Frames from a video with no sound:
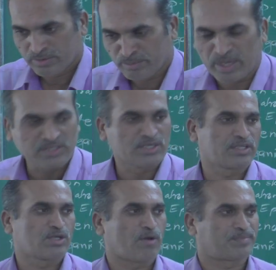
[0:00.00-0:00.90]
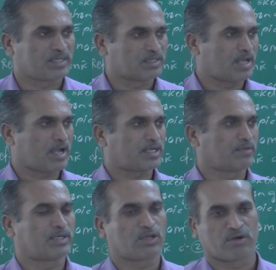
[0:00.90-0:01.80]
measure the optical
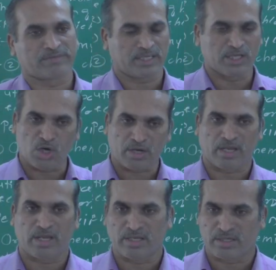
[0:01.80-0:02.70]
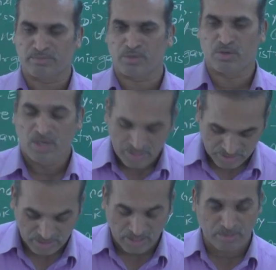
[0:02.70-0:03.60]
activity of any organic compound.
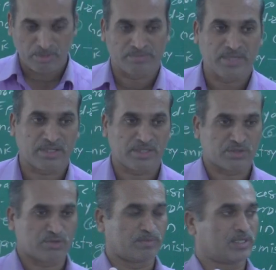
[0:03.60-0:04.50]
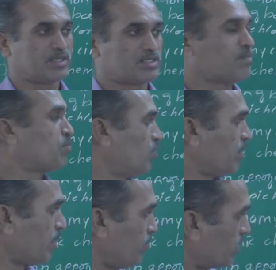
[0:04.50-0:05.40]
The name of that instrument is a
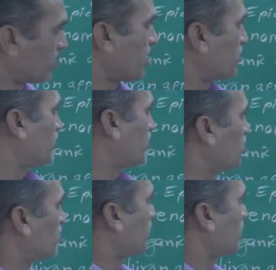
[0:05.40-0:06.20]
polarimeter, that we know